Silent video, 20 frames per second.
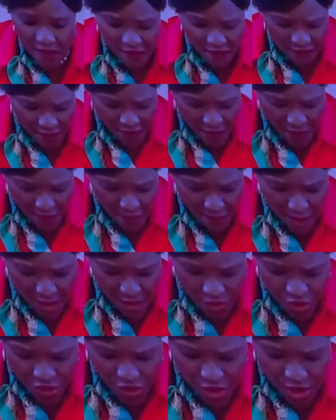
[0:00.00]
very
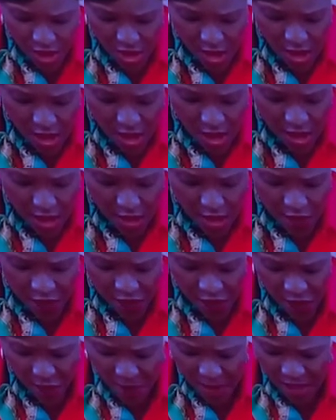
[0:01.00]
much in our
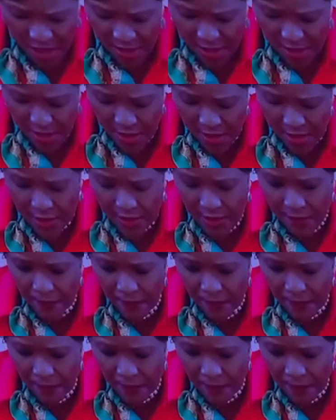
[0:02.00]
spaces.